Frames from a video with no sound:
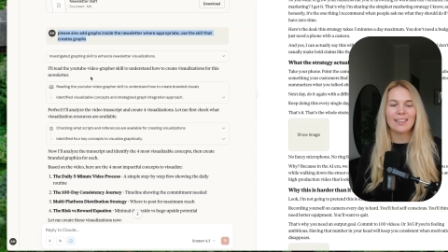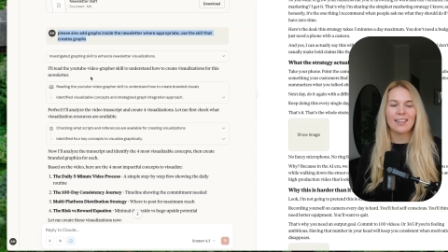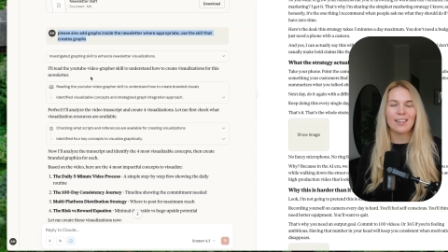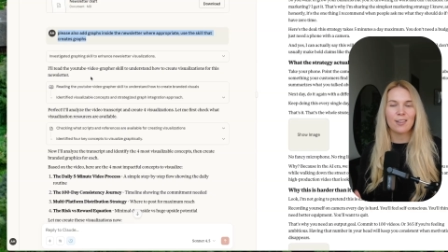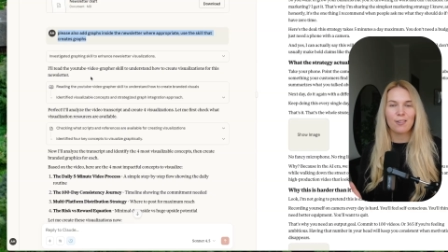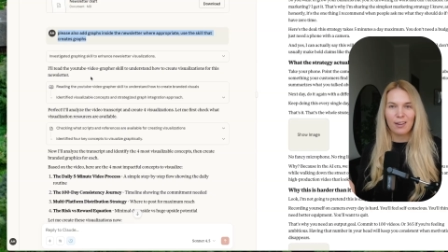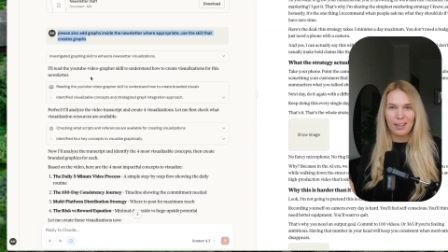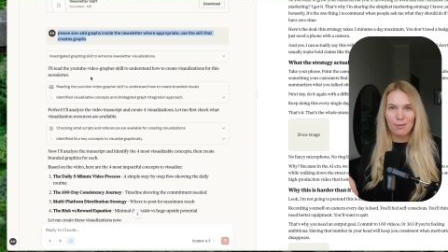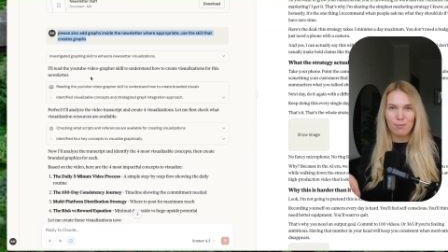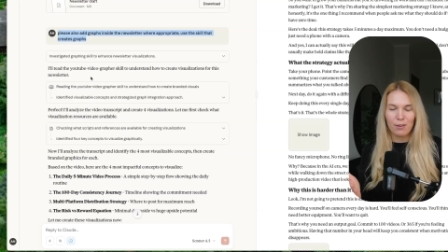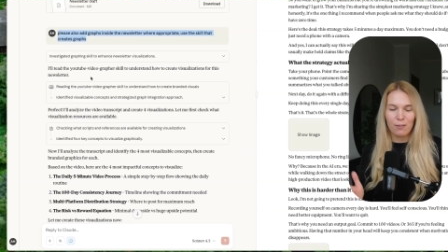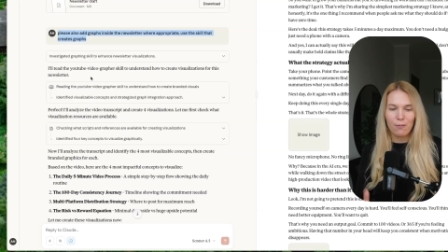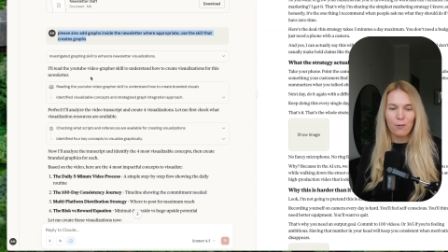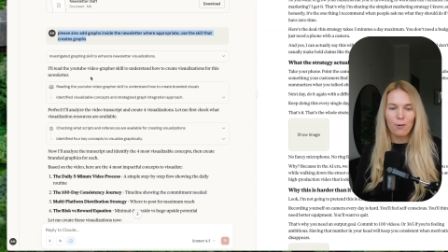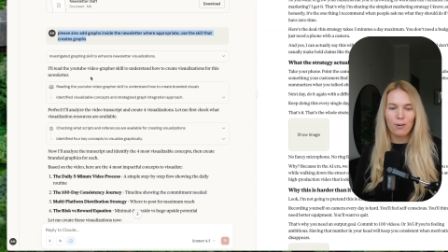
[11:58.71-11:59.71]
that I created
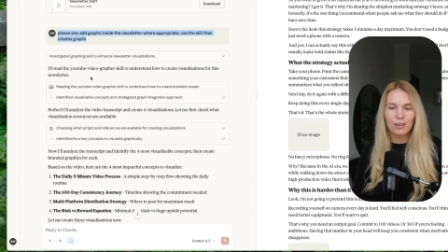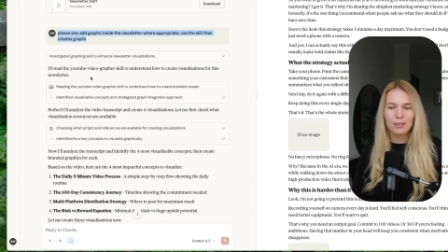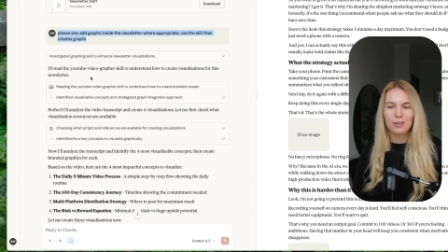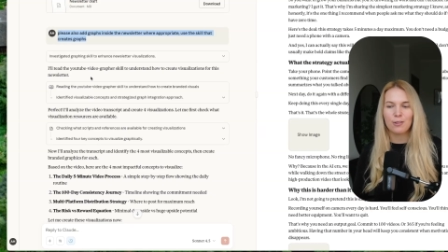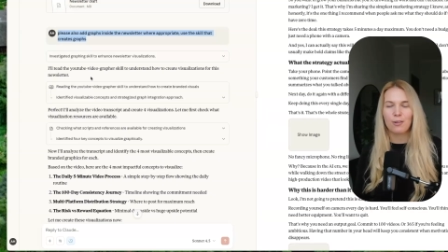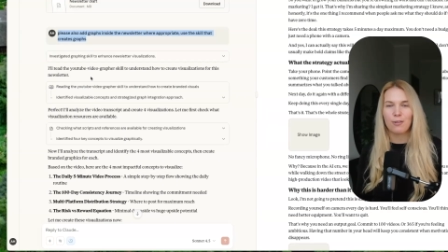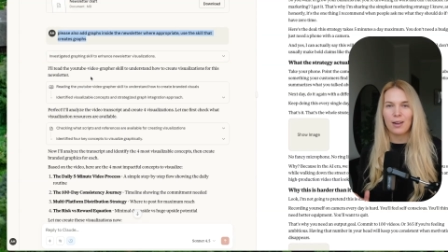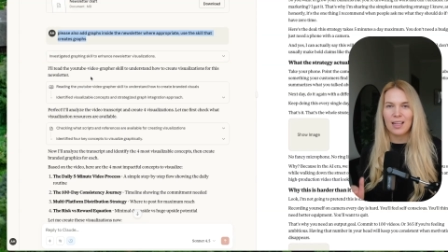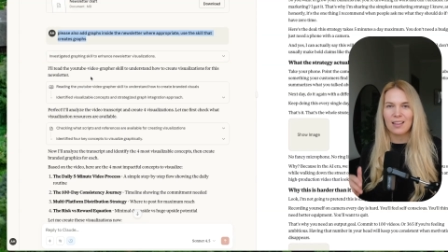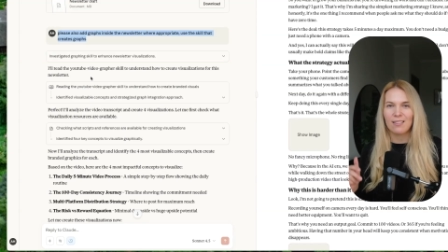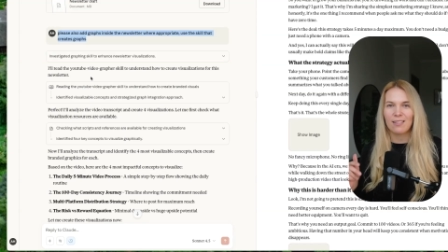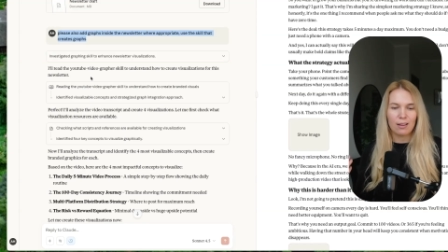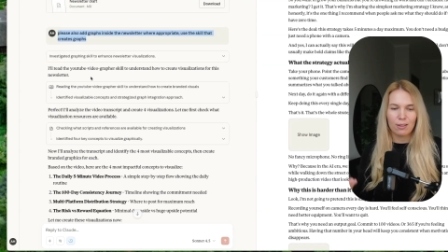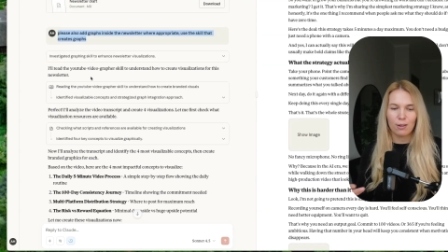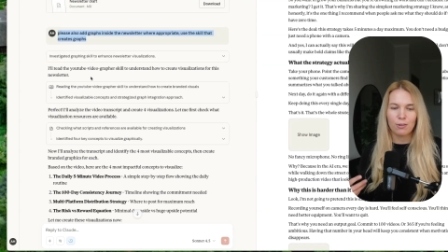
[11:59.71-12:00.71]
before to create
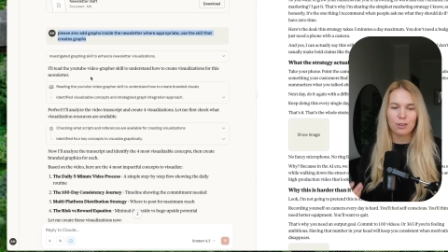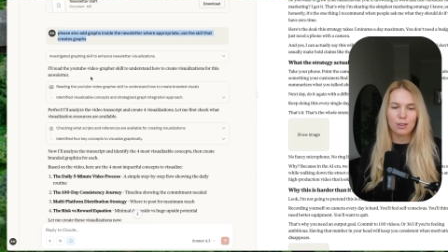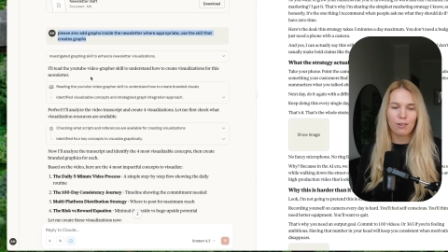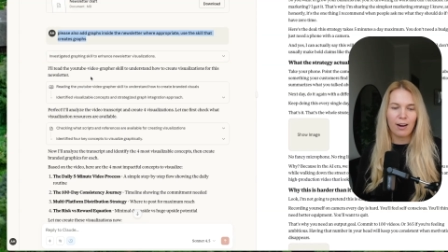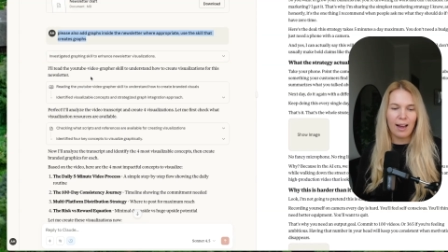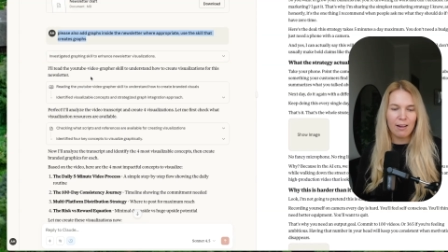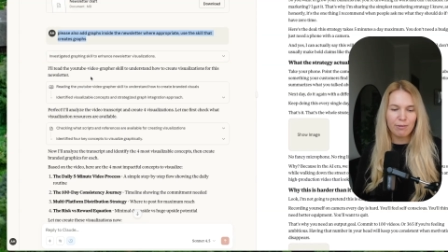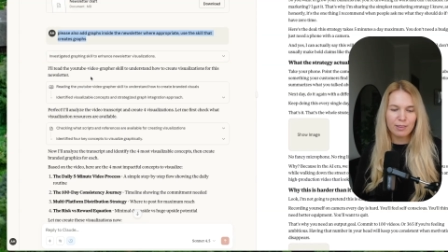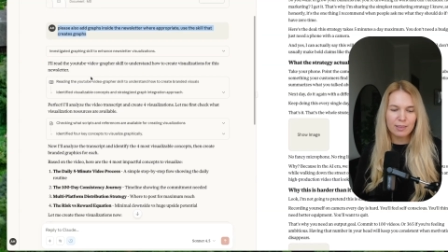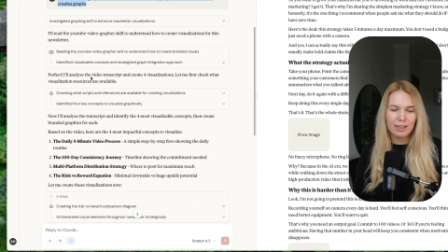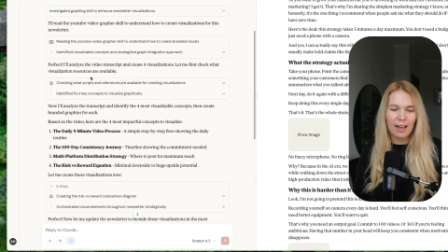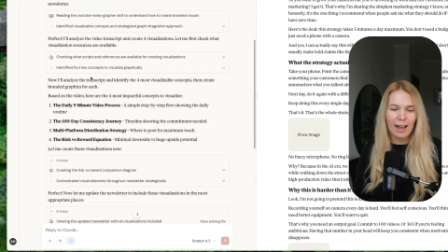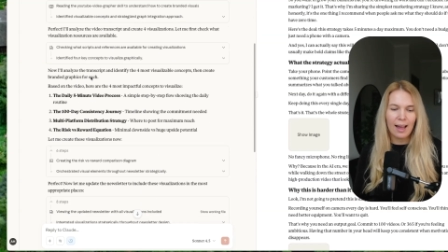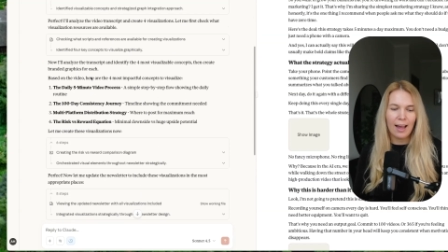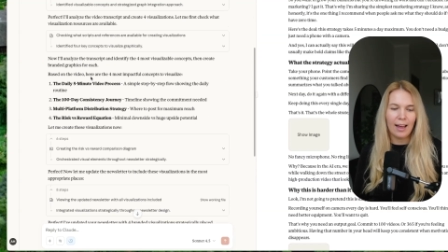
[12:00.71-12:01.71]
those graphs
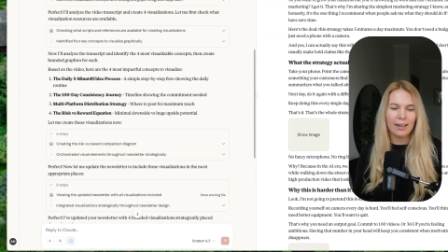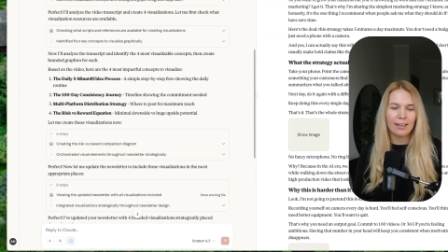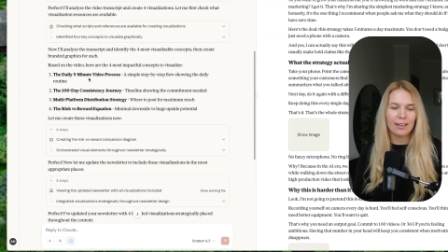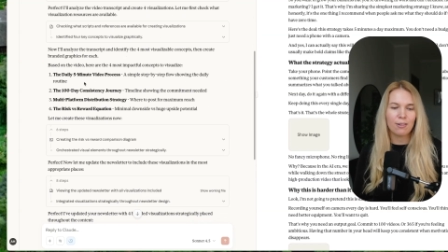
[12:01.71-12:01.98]
and it